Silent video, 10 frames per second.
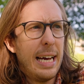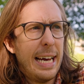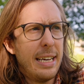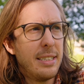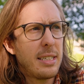
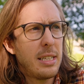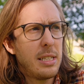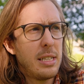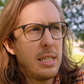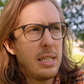And
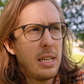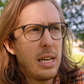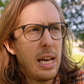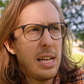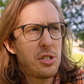
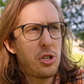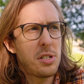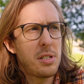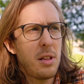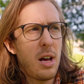it's
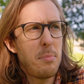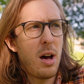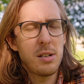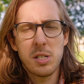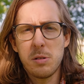just, I'm
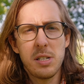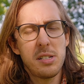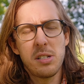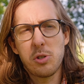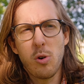not, this
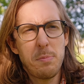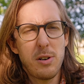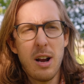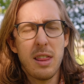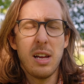isn't
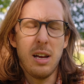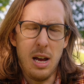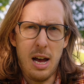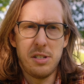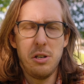scripted or anything,
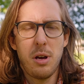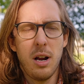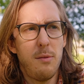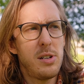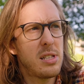as you can
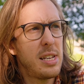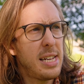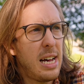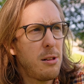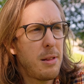obviously
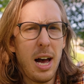tell.